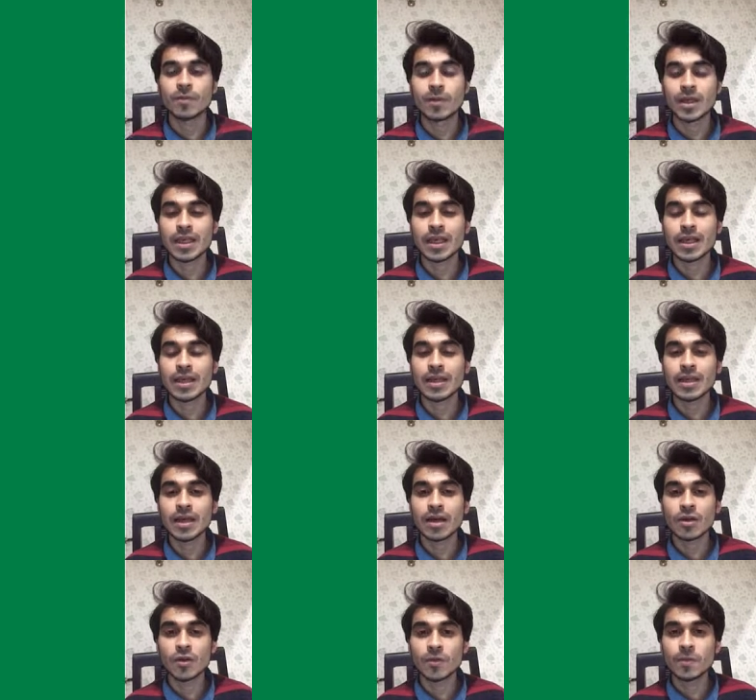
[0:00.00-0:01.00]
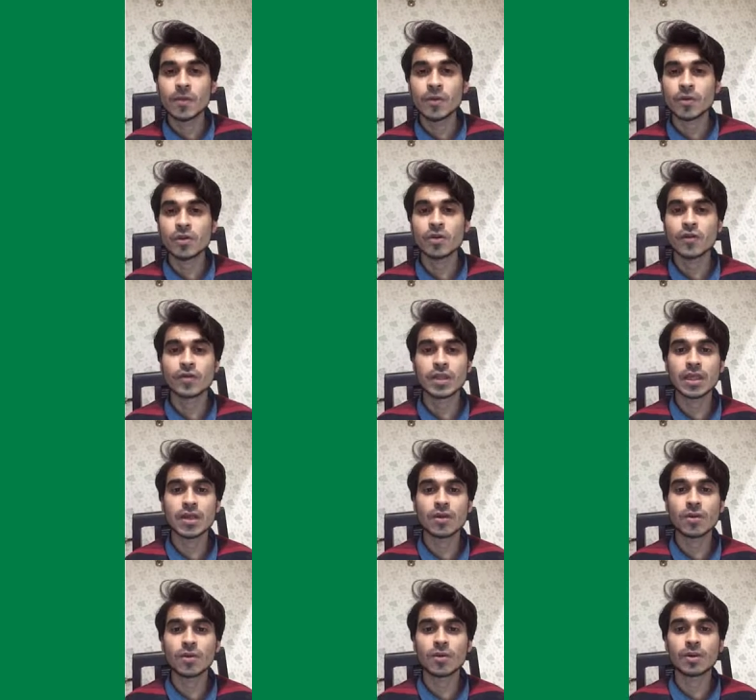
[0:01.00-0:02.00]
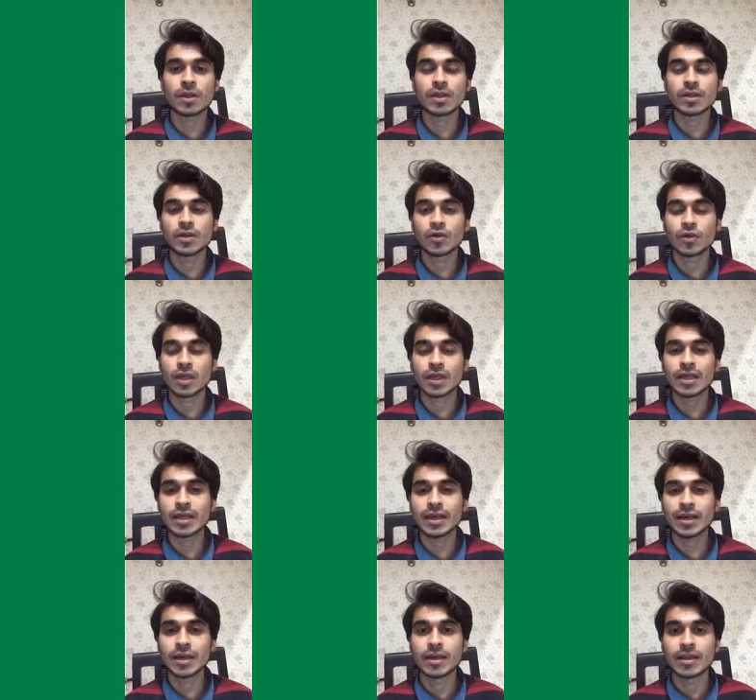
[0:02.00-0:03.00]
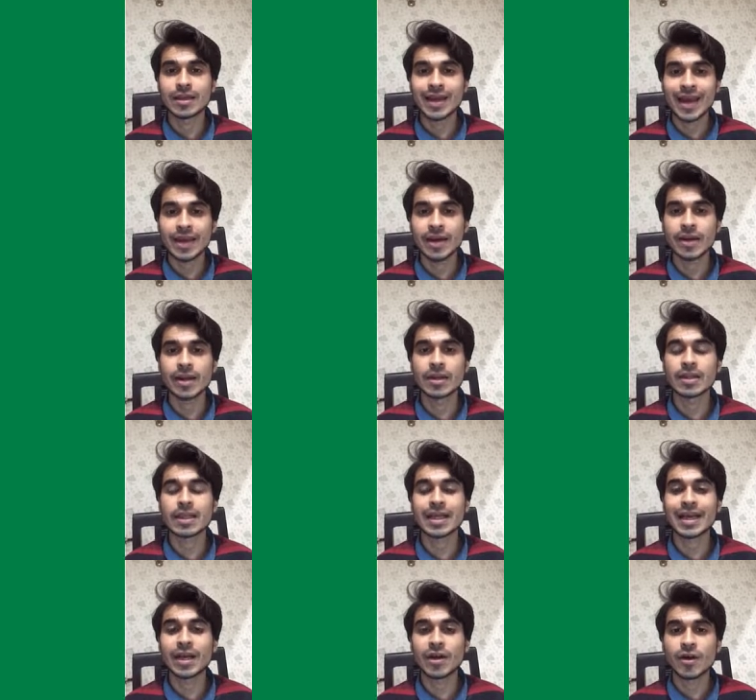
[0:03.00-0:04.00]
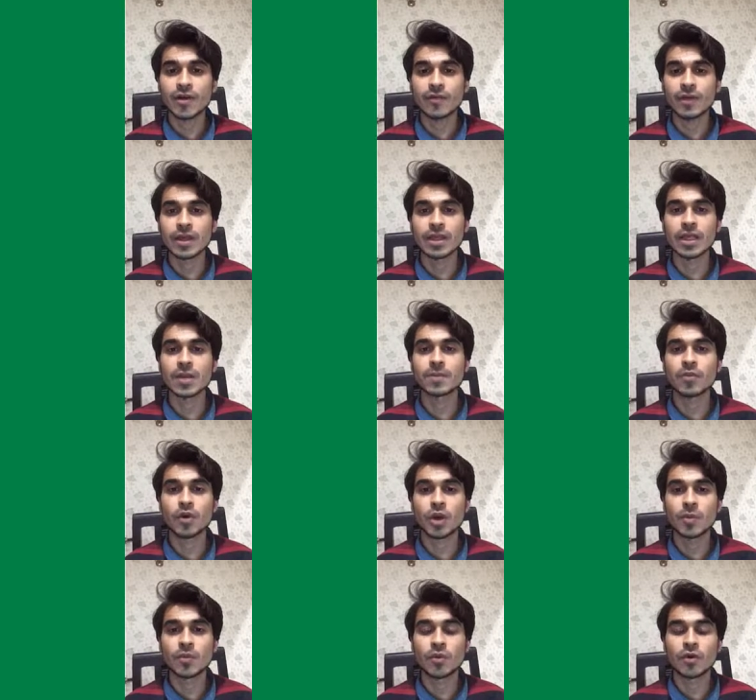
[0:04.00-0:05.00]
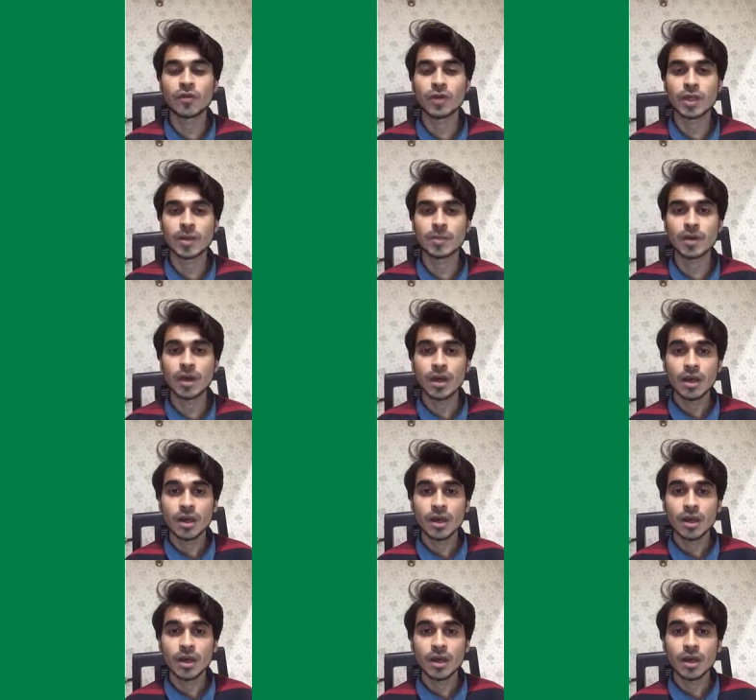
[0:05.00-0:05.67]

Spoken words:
Basically, a good portion of this course uses inheritance, interfaces, polymorphism.